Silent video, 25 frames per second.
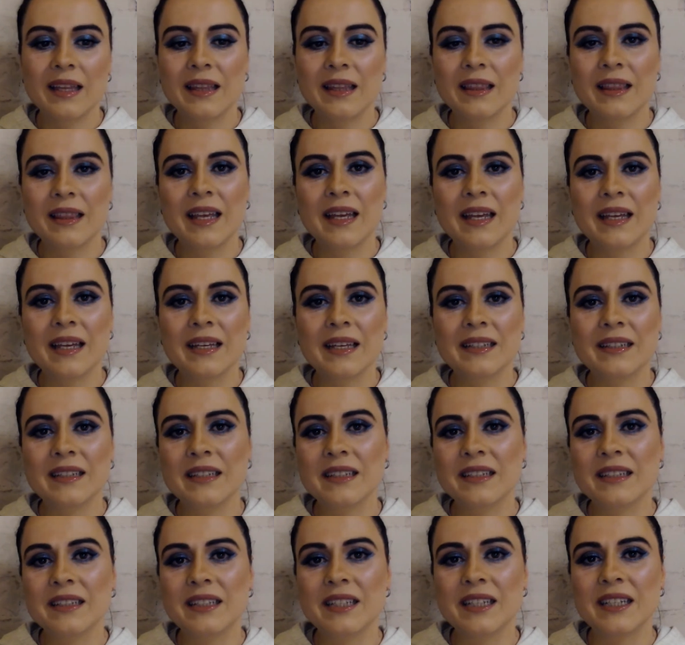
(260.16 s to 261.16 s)
then
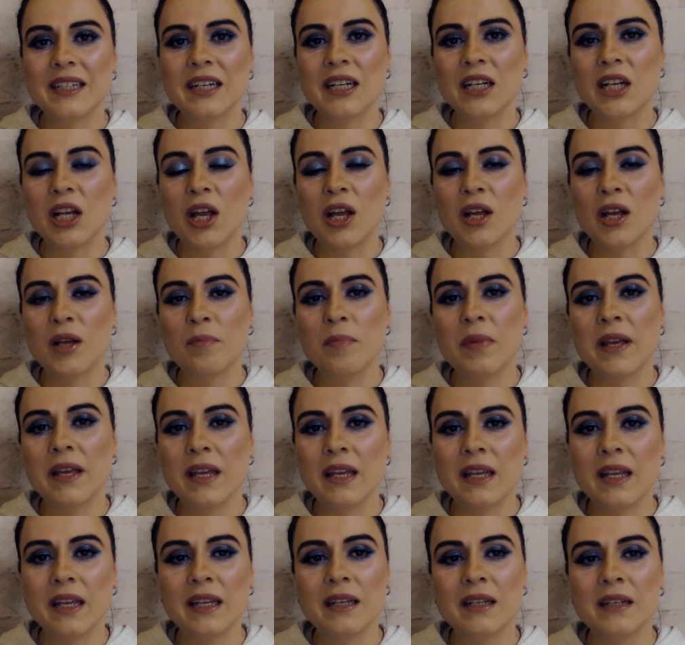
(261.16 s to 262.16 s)
it didn't like
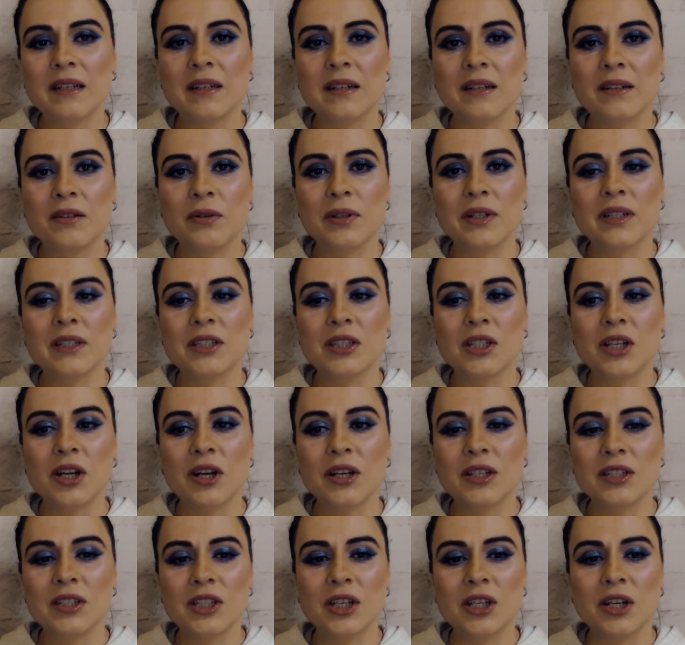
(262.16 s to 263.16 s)
being
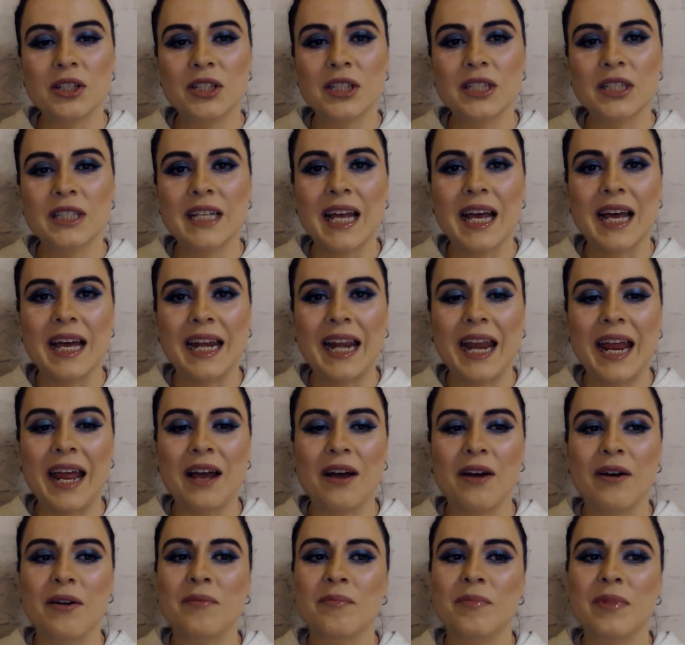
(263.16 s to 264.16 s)
criticized, so I just cut
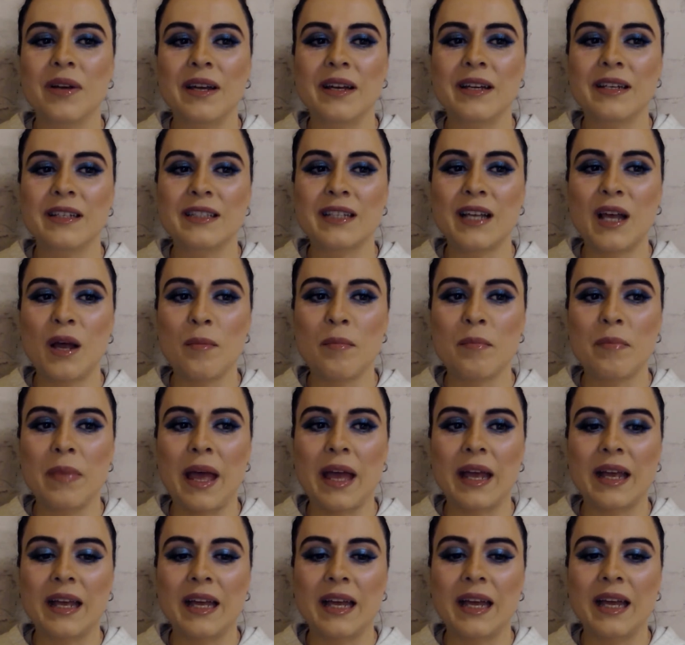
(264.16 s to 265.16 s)
out, but it's come
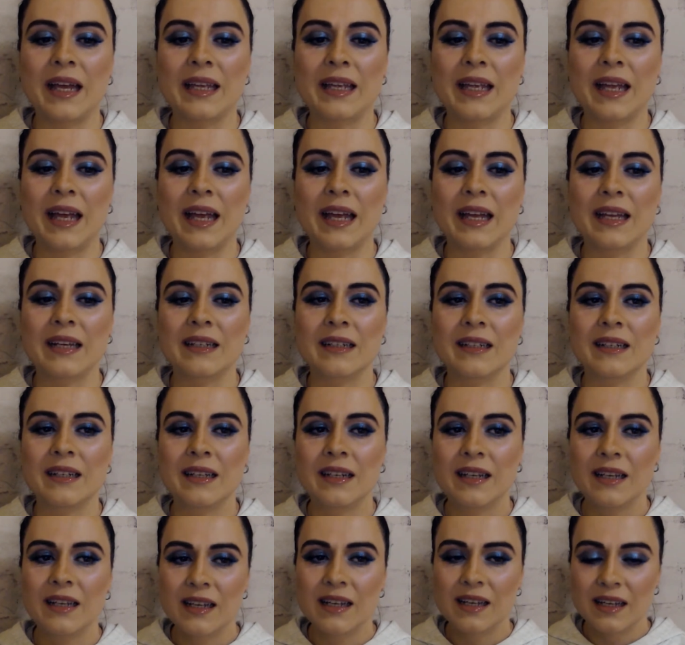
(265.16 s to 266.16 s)
back again.
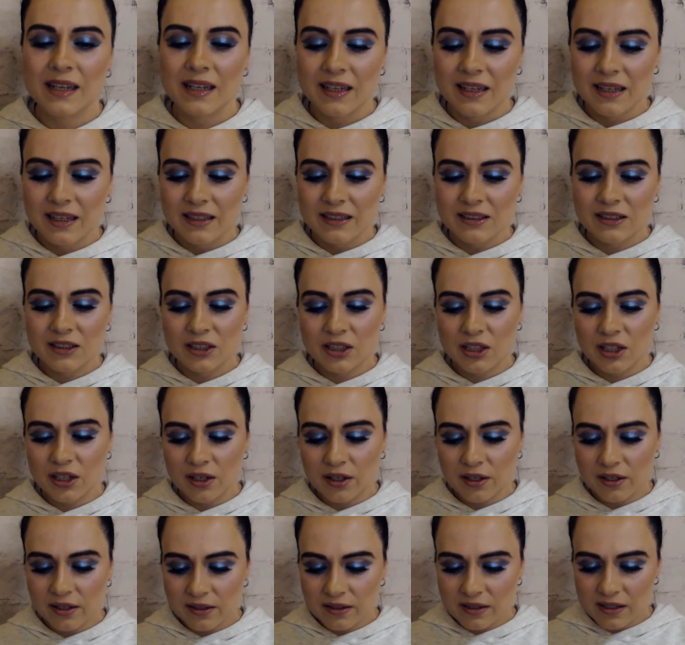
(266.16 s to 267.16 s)

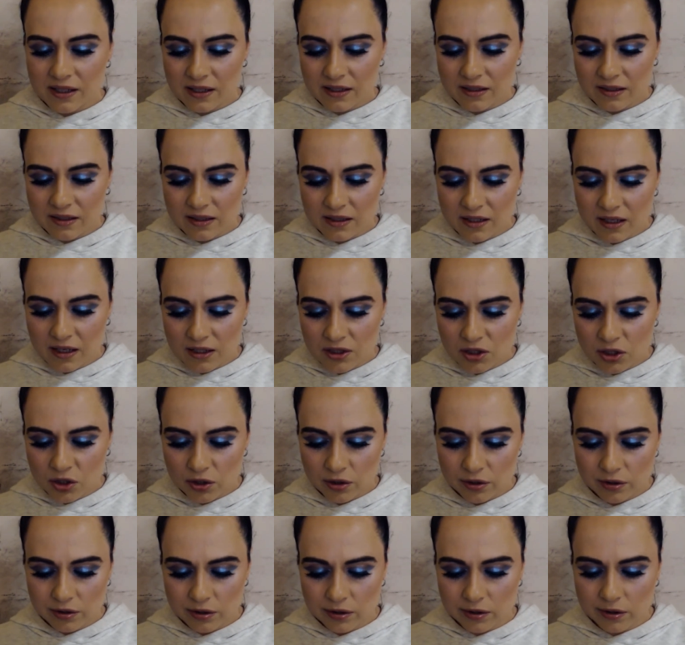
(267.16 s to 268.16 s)
So that's a
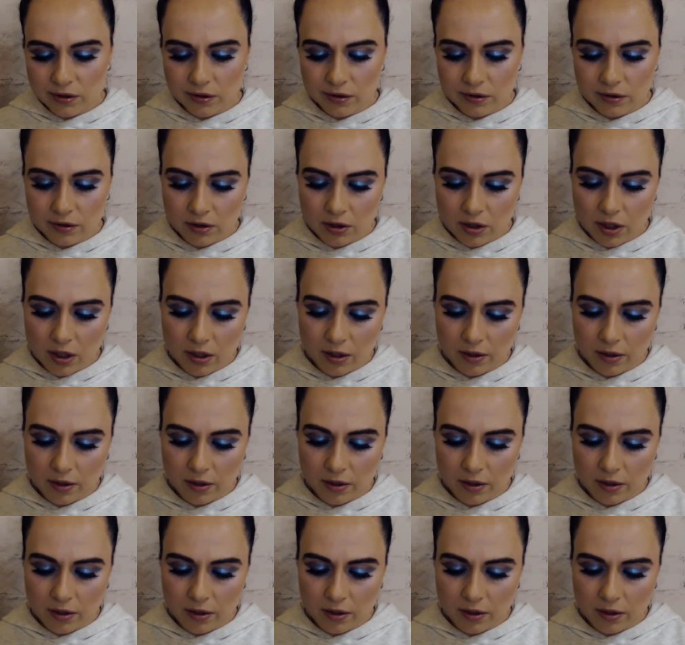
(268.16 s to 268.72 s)
nuisance.